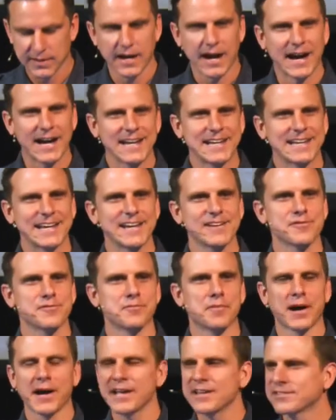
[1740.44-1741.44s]
I gave
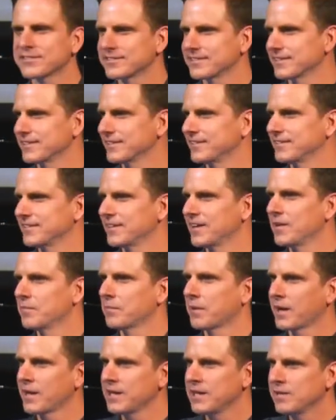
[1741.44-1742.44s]
my sin,
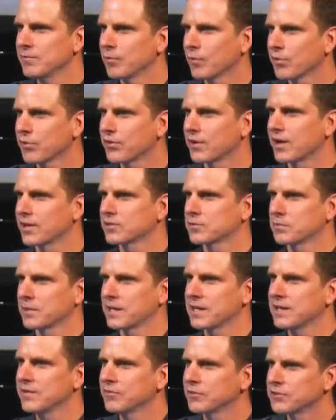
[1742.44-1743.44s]
my evil thoughts, my
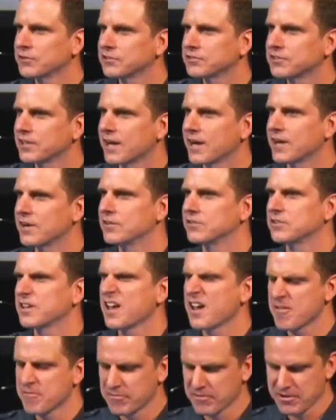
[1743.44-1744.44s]
evil desires,
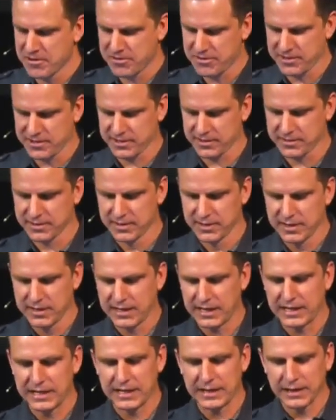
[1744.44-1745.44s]
everything,
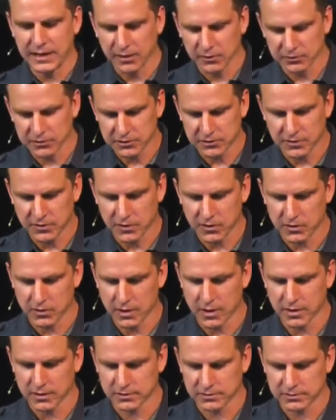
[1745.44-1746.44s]
and he nails it to the
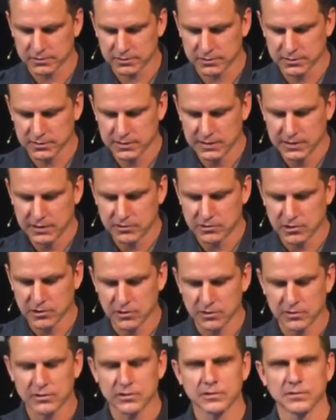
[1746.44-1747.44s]
cross.
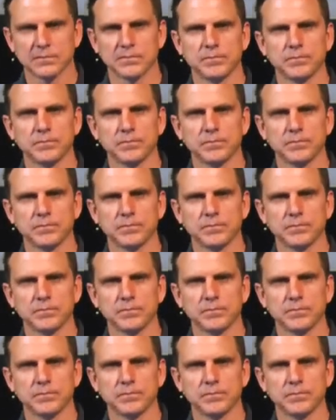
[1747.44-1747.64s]
Church,